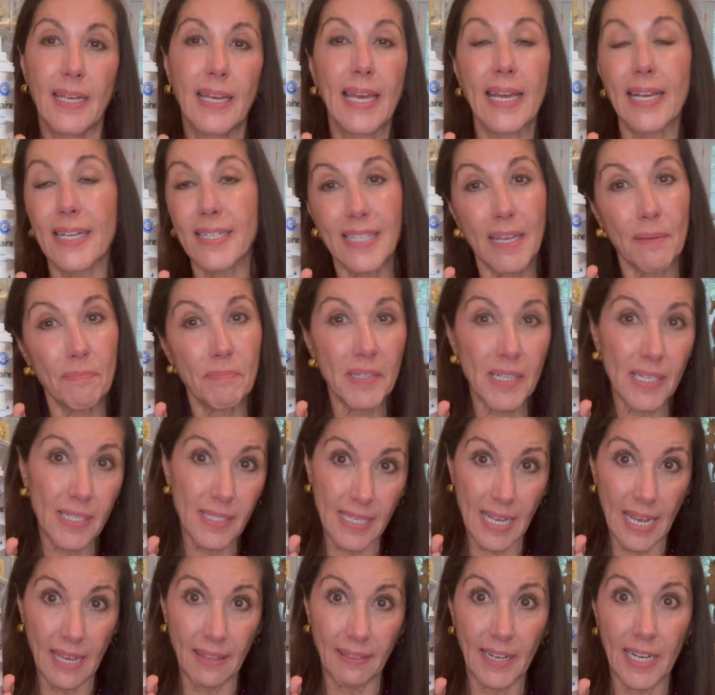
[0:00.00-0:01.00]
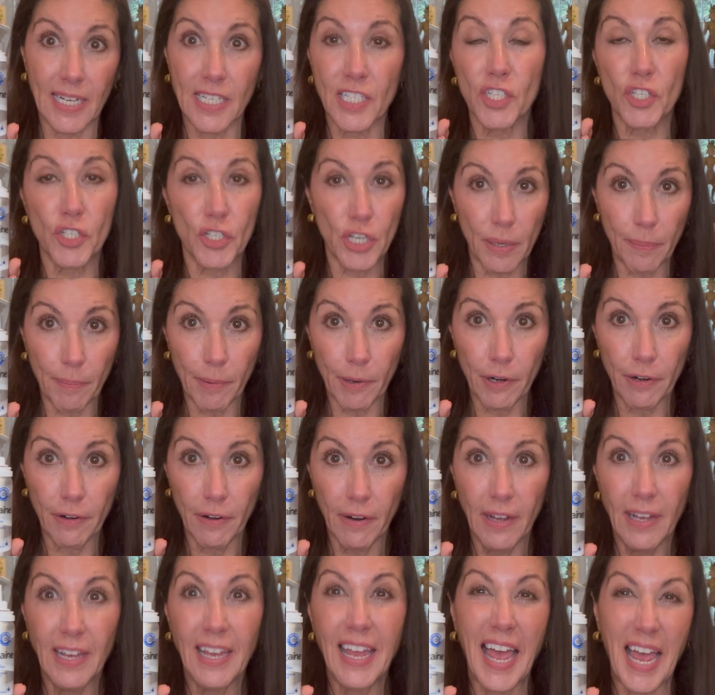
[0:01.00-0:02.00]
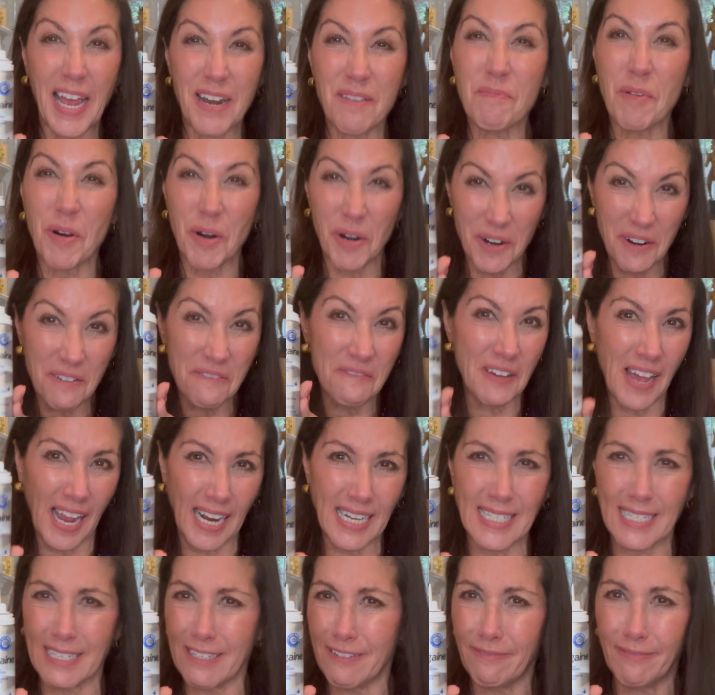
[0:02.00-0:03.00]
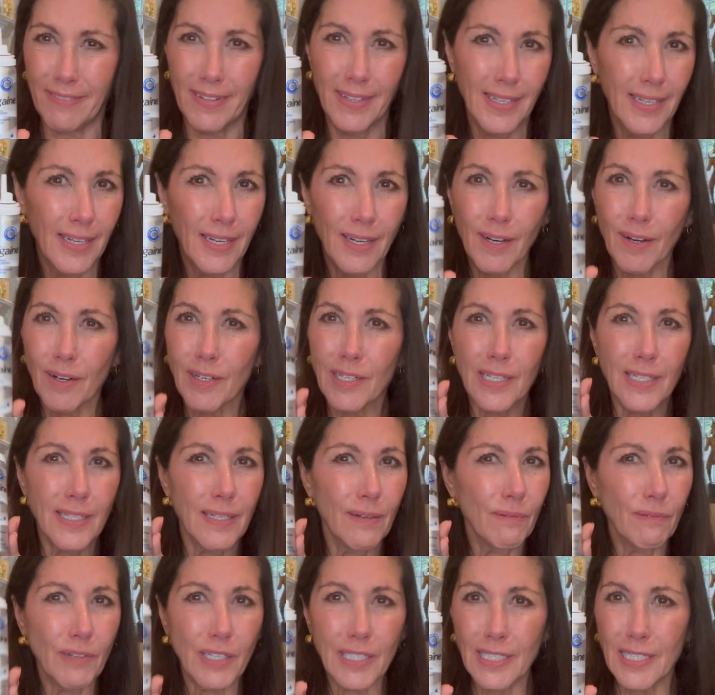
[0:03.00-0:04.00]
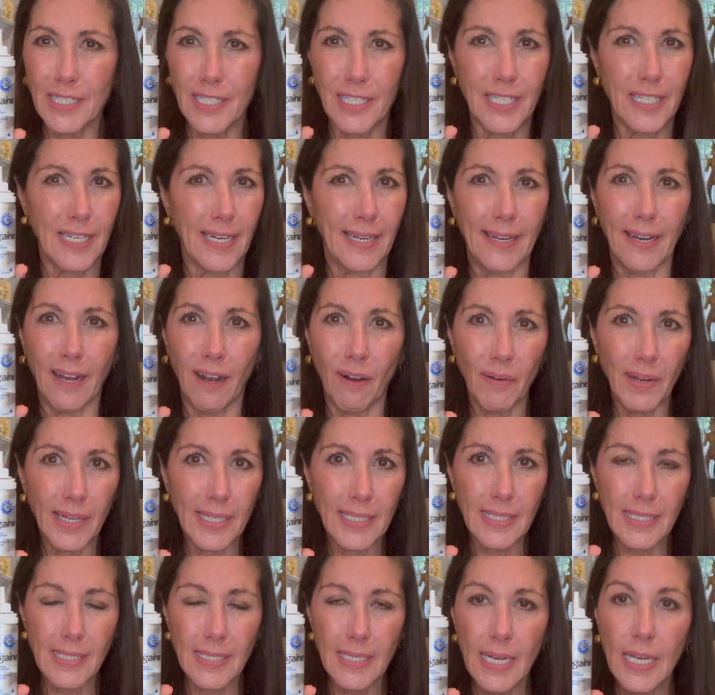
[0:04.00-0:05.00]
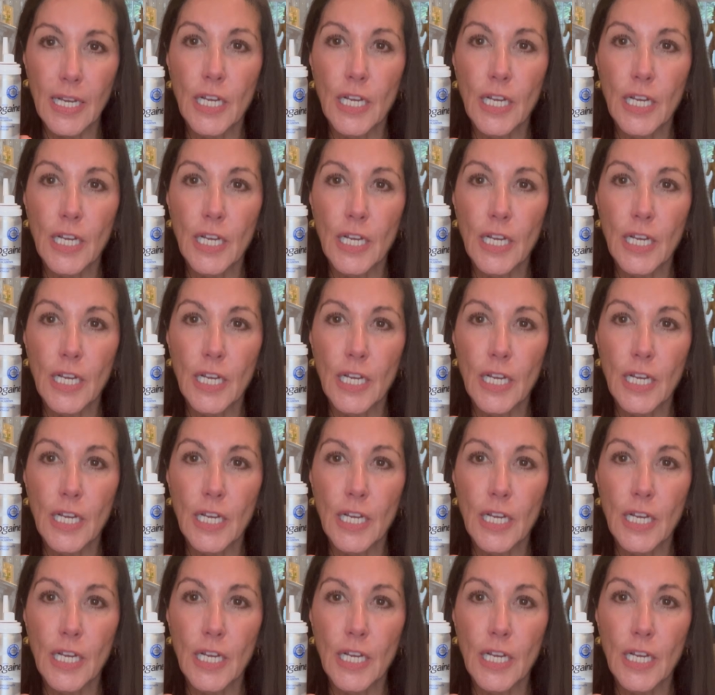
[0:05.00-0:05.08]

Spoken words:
except to say that it's cheaper and more effective. Wouldn't you know it?